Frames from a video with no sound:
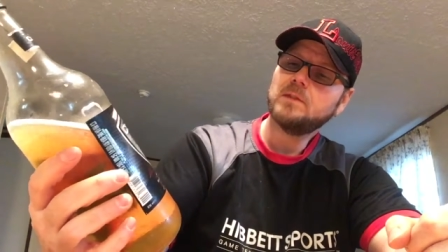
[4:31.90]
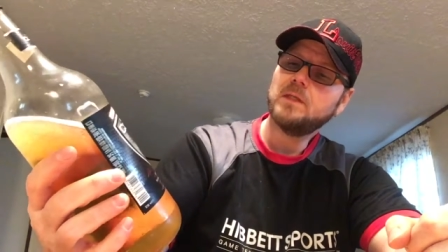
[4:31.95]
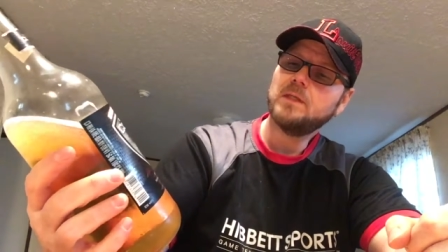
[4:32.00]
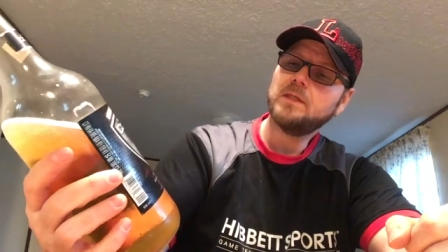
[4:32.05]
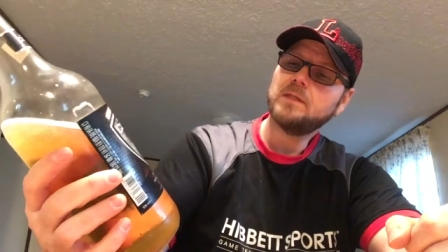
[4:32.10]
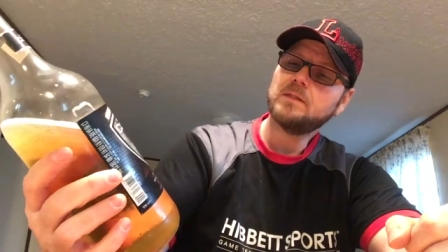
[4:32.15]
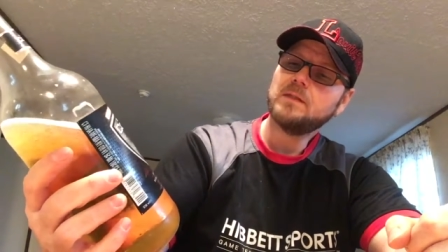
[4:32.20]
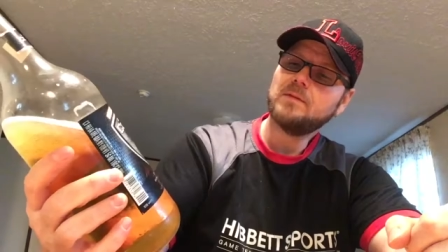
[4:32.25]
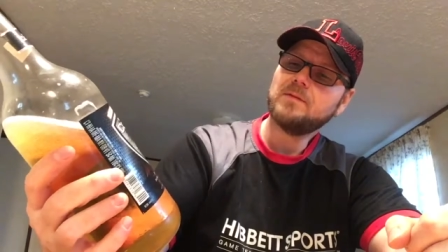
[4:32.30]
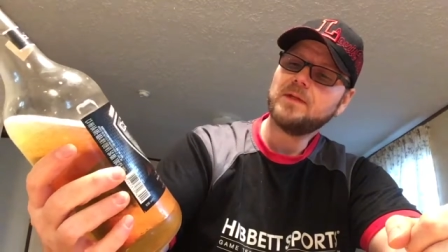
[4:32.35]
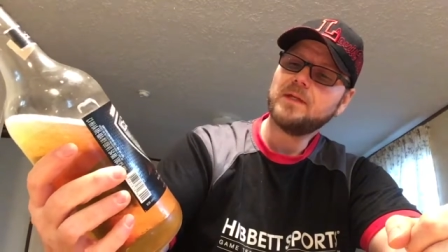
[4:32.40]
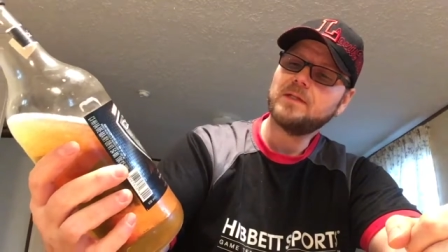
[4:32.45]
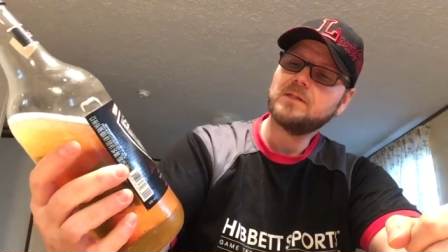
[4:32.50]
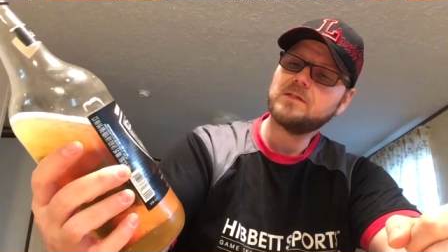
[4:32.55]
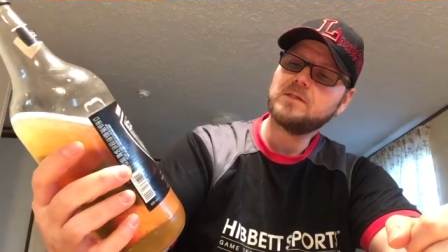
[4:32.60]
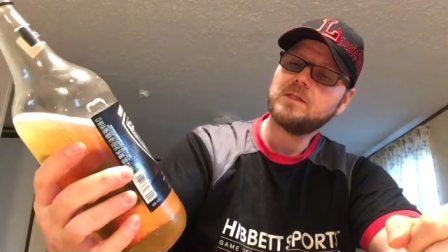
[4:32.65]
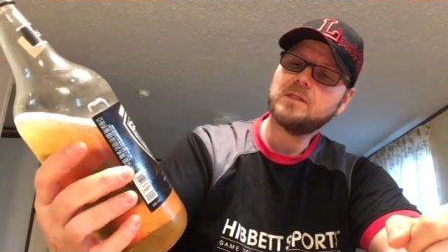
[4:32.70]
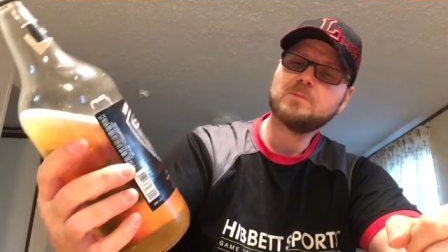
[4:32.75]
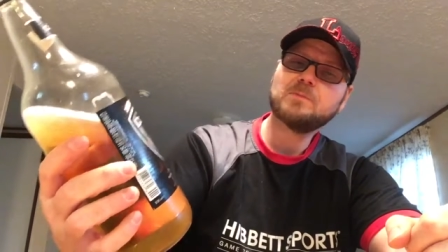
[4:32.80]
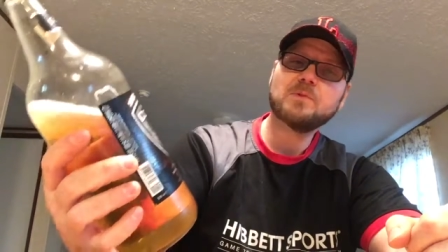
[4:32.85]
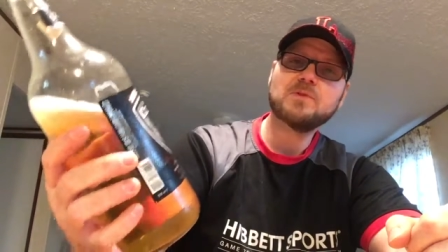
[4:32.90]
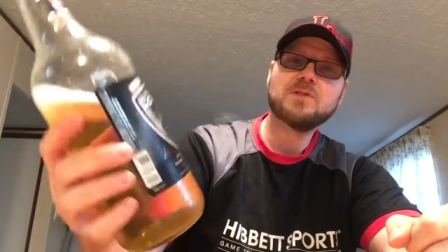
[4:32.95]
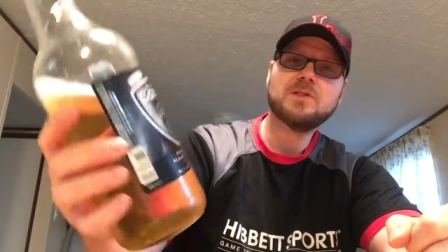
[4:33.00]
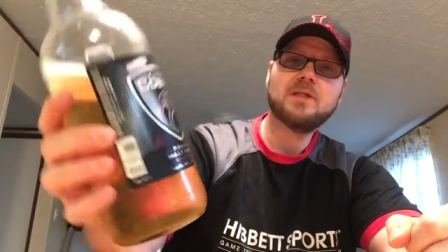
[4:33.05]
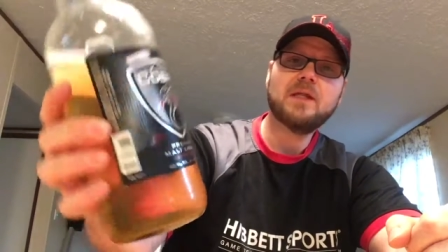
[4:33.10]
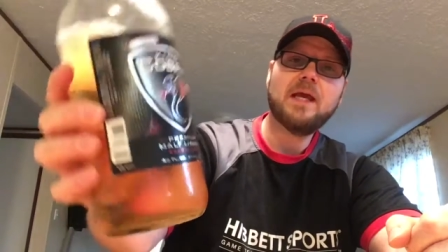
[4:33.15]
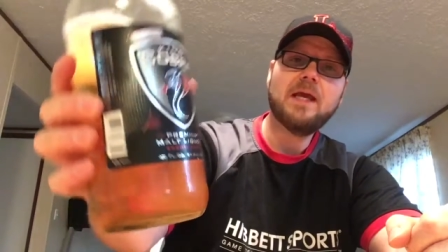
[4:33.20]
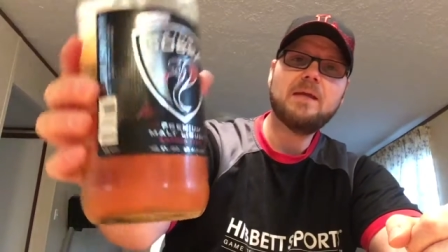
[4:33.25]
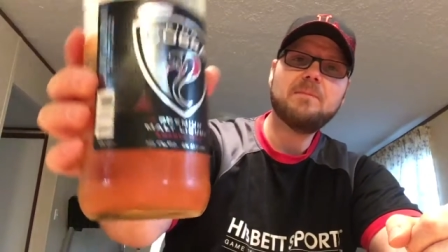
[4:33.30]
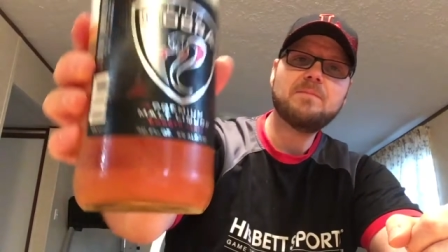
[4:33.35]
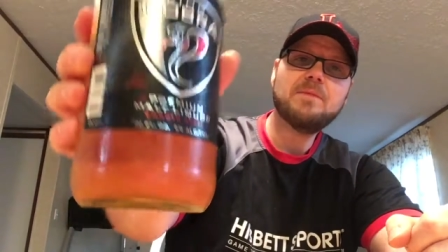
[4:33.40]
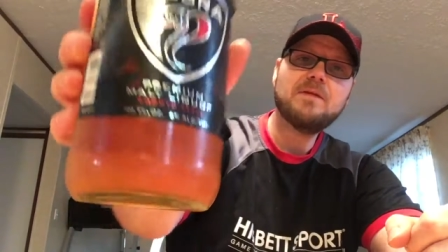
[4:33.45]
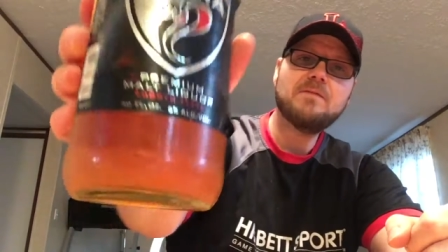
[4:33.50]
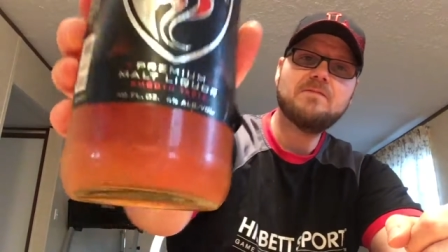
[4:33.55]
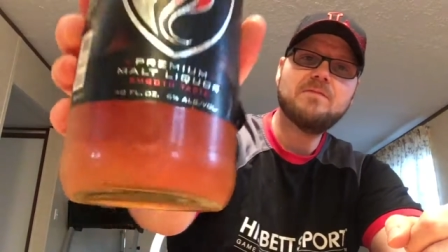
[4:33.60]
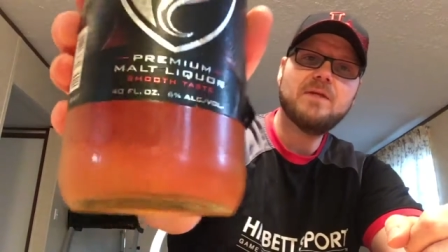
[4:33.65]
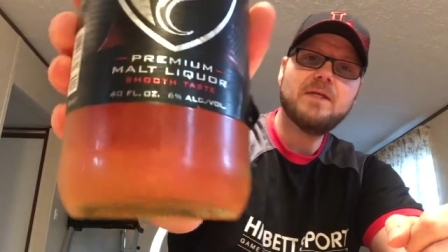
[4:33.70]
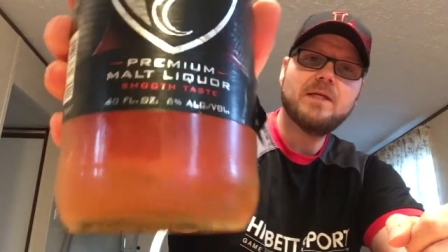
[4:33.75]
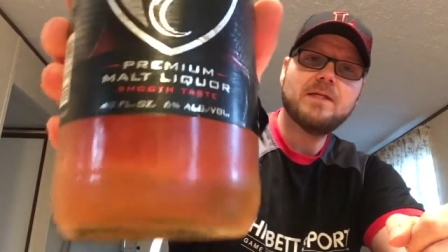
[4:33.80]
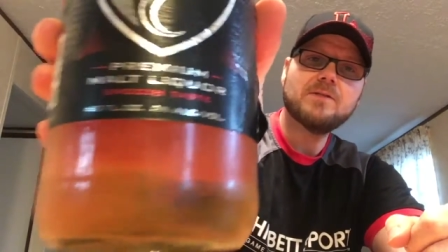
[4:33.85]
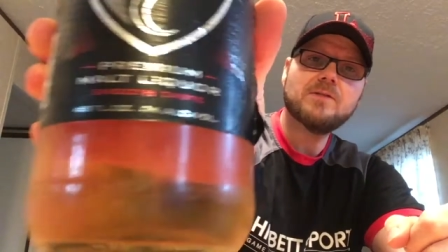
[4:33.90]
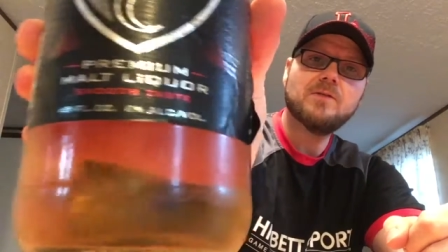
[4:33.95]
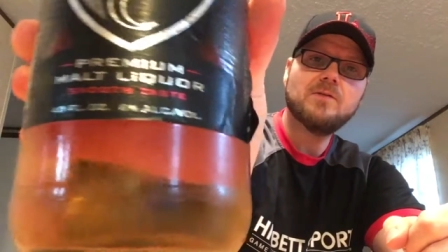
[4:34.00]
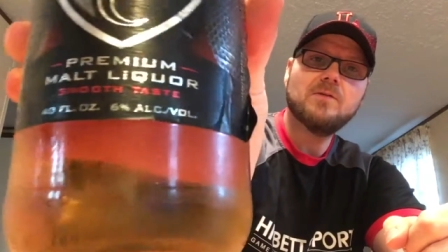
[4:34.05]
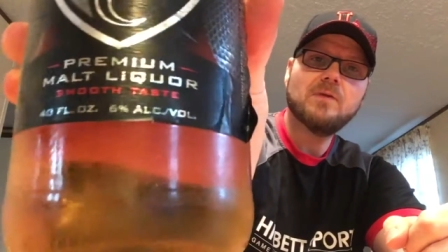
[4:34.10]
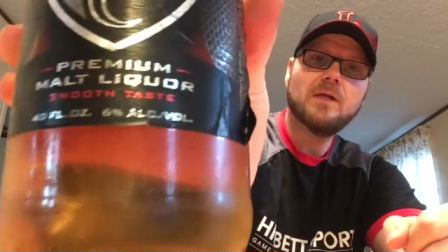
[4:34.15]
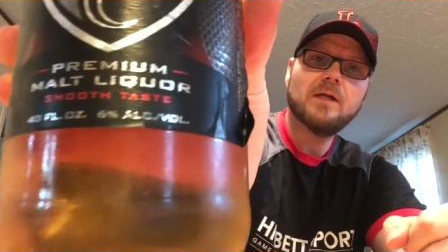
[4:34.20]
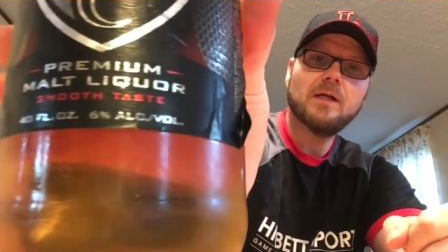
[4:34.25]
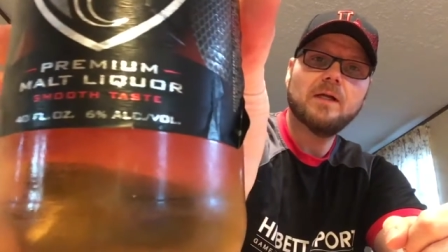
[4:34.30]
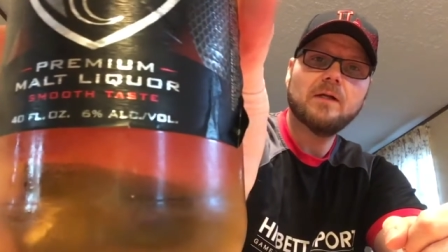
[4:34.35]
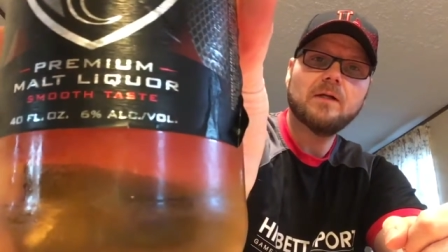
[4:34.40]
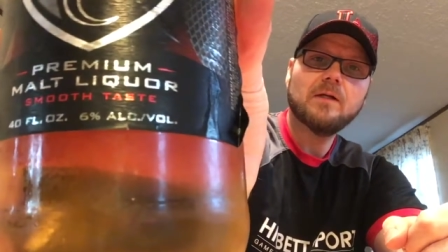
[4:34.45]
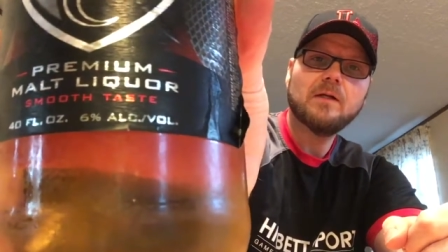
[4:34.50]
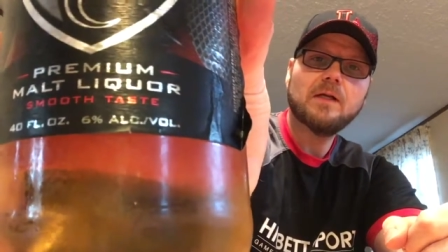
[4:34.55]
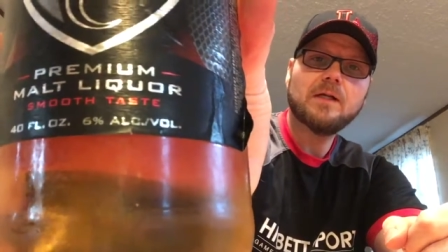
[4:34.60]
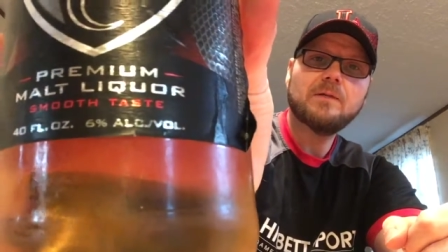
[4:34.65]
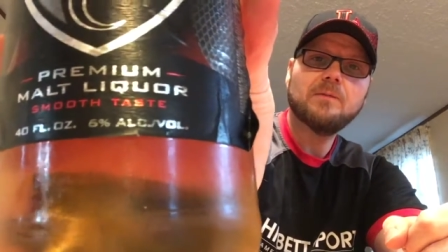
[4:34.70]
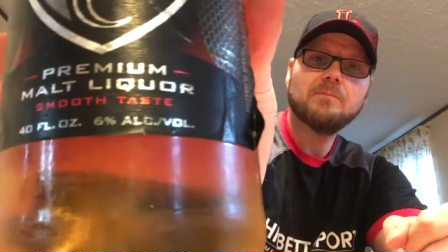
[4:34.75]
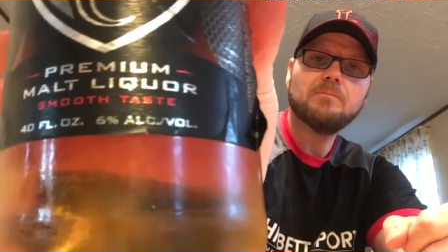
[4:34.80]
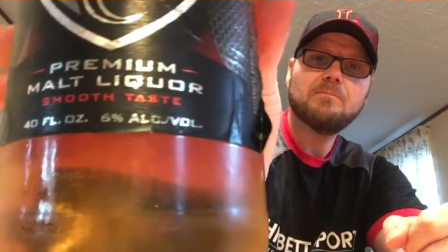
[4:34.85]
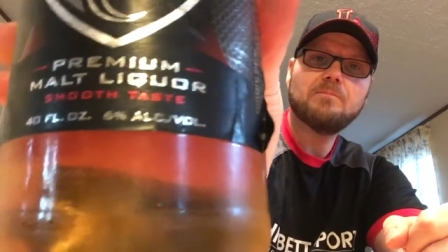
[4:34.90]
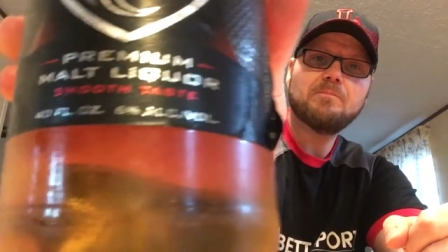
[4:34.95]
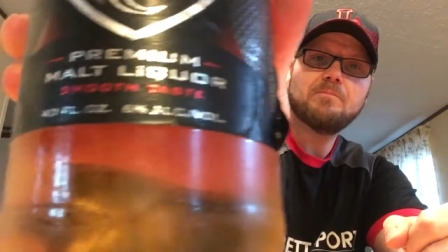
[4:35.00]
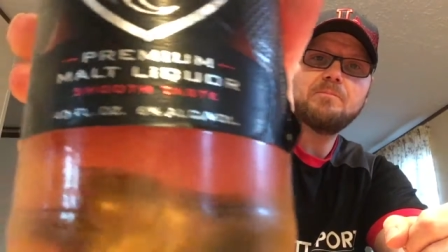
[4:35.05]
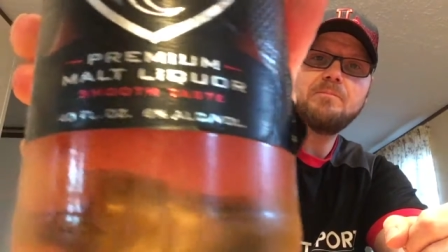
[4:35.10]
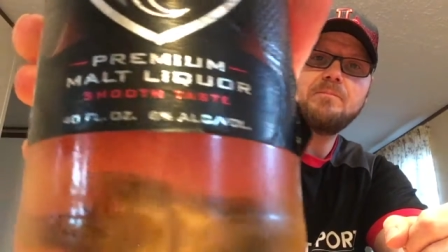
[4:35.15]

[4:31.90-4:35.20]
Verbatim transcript: And if, I think it's 6% ABV too there. I can